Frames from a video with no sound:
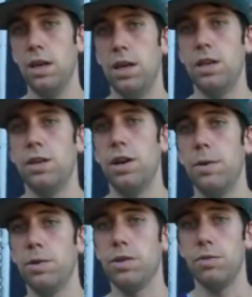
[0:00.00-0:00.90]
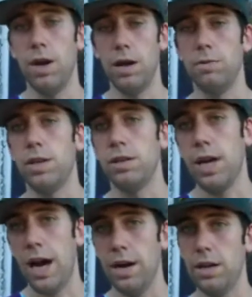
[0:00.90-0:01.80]
and you're able to run when you're
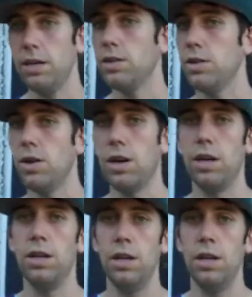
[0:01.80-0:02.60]
tired and you're sore,